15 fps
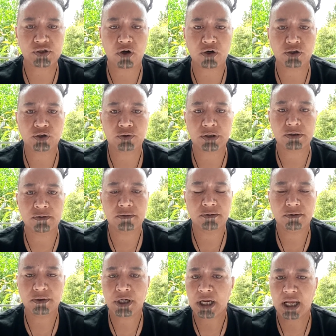not a
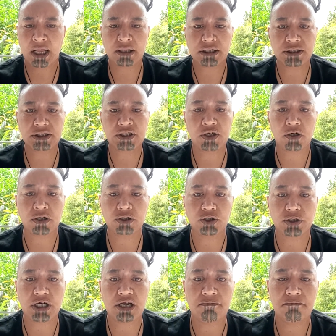drill. And this is not a
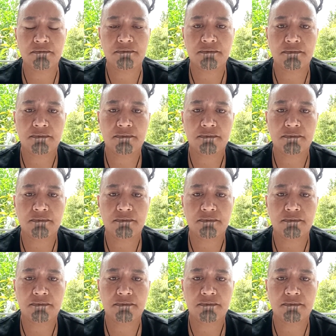dream.